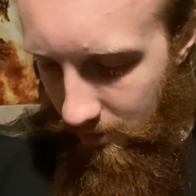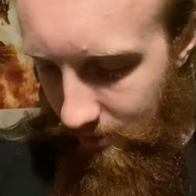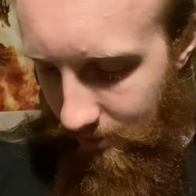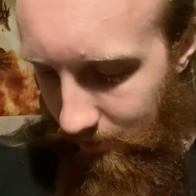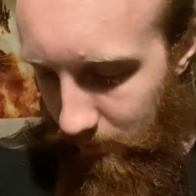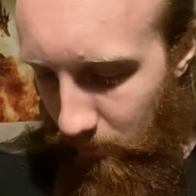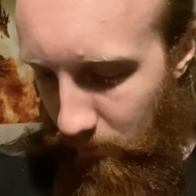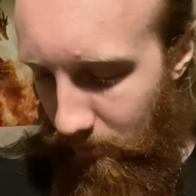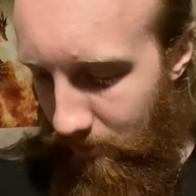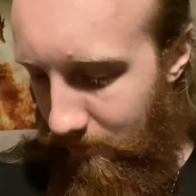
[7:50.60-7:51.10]

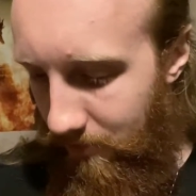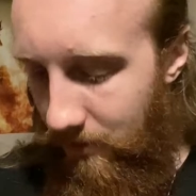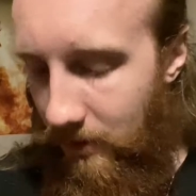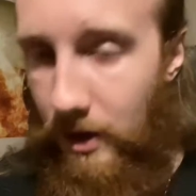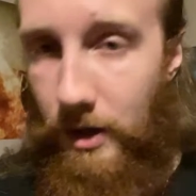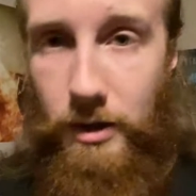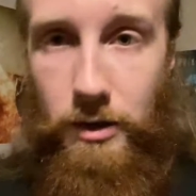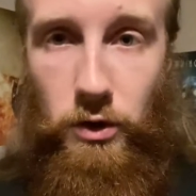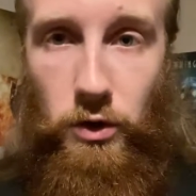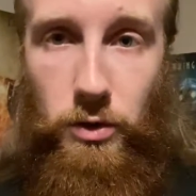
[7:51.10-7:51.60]
sort of
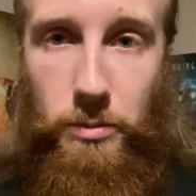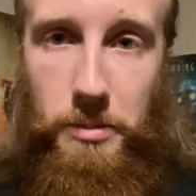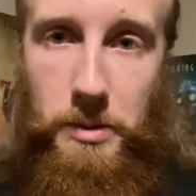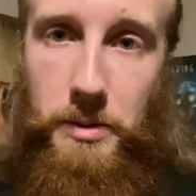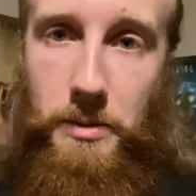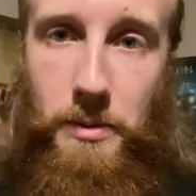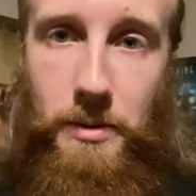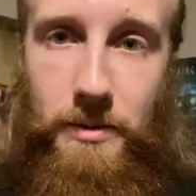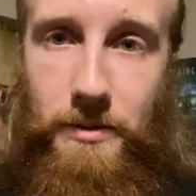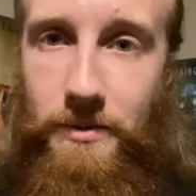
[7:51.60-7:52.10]

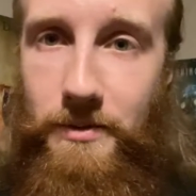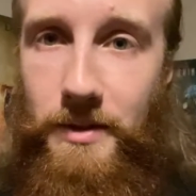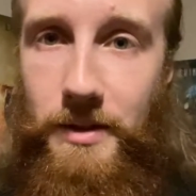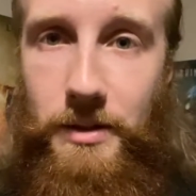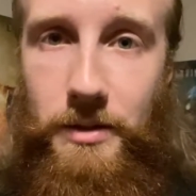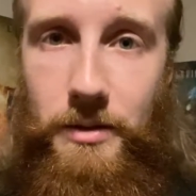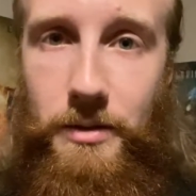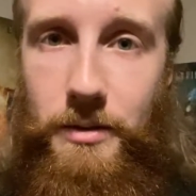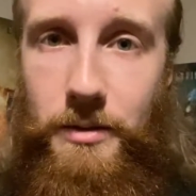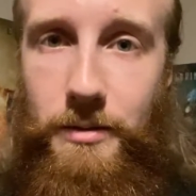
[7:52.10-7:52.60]
humanoid
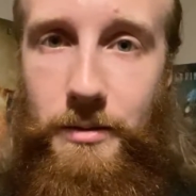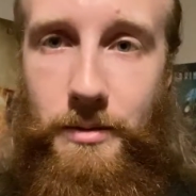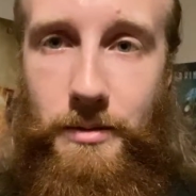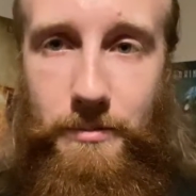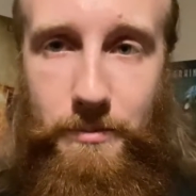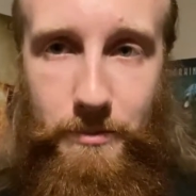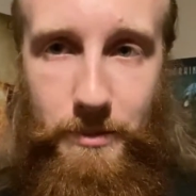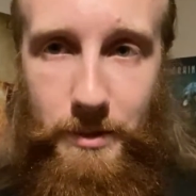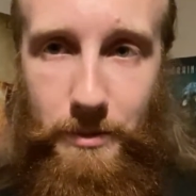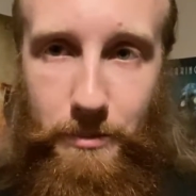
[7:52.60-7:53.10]
figure,
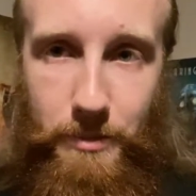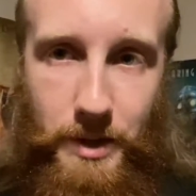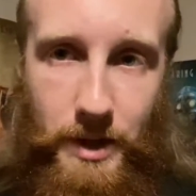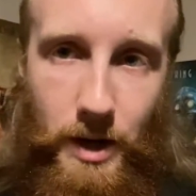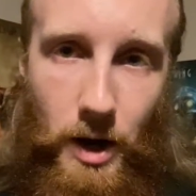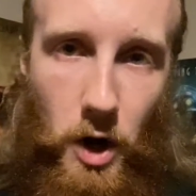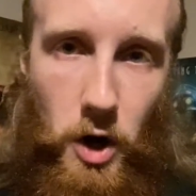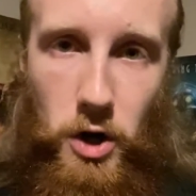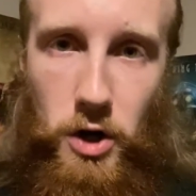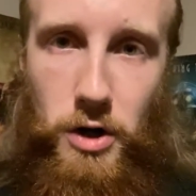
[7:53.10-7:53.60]
the big
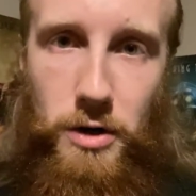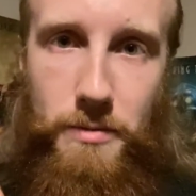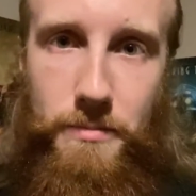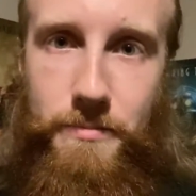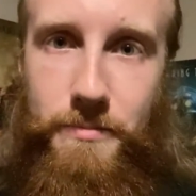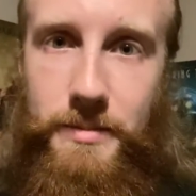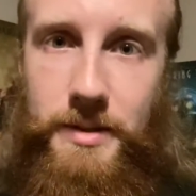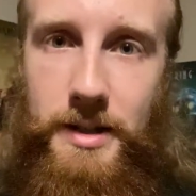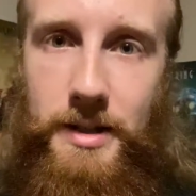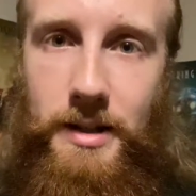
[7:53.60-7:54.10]

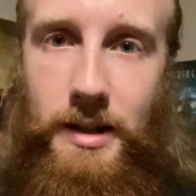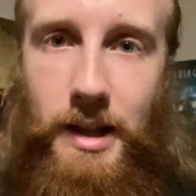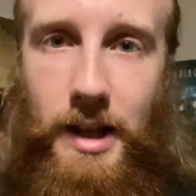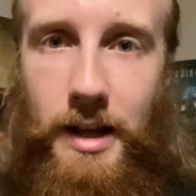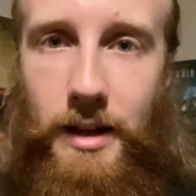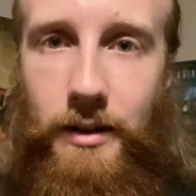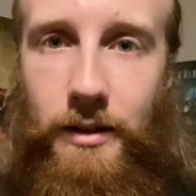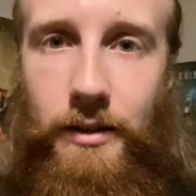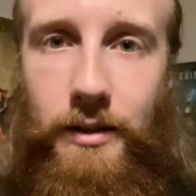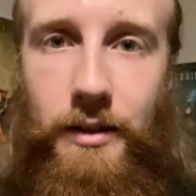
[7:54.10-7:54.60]
arms and
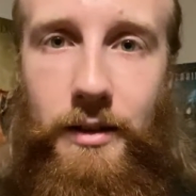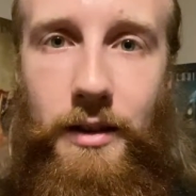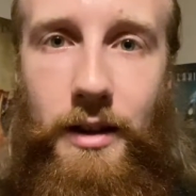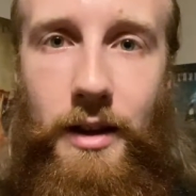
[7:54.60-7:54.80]
legs.